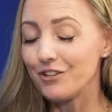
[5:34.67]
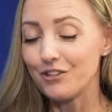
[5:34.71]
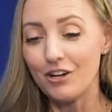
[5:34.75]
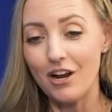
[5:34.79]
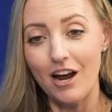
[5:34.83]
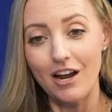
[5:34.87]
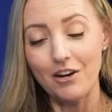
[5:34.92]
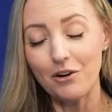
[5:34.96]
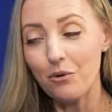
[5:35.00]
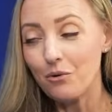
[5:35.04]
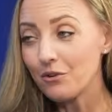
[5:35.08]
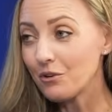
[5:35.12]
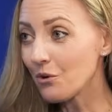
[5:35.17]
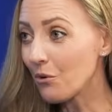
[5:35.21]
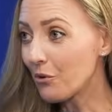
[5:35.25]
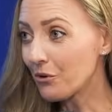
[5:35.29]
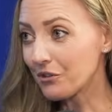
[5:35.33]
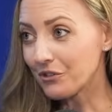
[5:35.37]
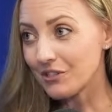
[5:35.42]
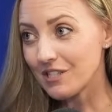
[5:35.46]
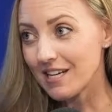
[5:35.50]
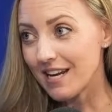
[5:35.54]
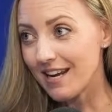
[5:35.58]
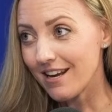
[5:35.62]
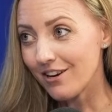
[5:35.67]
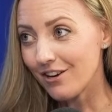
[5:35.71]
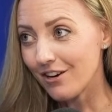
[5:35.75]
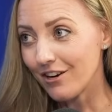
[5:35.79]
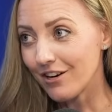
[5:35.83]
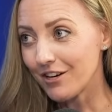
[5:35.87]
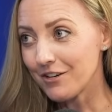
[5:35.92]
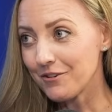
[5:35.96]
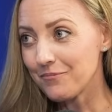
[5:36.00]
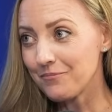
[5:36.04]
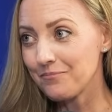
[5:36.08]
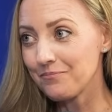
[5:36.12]
You're not an order
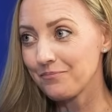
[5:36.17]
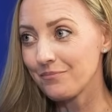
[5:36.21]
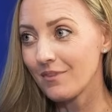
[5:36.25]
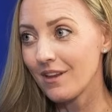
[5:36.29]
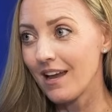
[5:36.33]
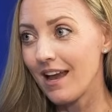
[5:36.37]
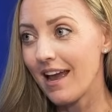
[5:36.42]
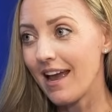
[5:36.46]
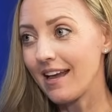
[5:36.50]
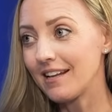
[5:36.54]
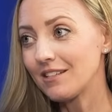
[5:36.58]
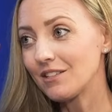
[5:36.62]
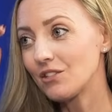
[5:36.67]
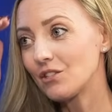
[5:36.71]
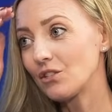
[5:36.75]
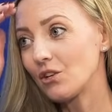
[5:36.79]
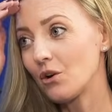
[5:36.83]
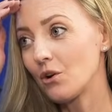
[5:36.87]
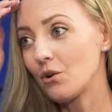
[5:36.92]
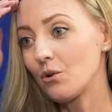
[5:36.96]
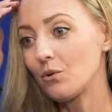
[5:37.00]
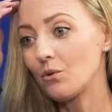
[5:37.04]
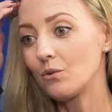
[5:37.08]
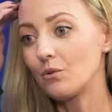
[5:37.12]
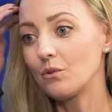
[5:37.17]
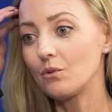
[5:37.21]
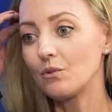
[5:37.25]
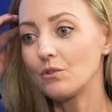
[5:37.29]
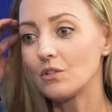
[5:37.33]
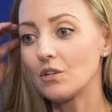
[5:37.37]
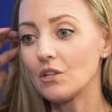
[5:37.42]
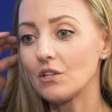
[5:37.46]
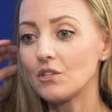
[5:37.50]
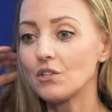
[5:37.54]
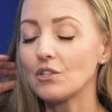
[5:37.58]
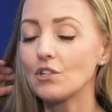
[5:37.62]
taker. And so
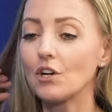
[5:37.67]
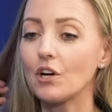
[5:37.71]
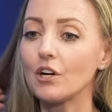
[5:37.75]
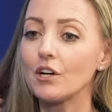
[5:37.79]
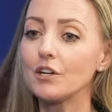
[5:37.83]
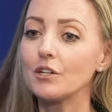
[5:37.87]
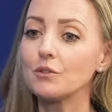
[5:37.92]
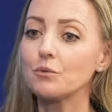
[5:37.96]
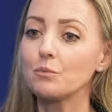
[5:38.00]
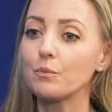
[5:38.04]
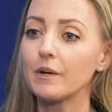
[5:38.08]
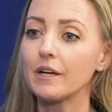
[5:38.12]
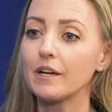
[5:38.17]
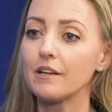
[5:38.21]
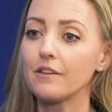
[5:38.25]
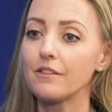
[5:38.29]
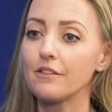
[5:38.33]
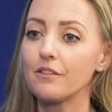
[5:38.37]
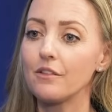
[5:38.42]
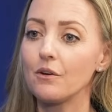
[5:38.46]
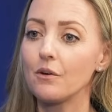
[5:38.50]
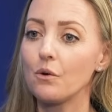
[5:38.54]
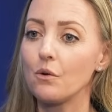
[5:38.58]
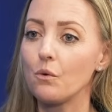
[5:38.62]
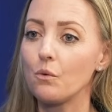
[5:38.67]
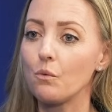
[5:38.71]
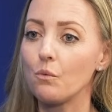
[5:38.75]
to start with,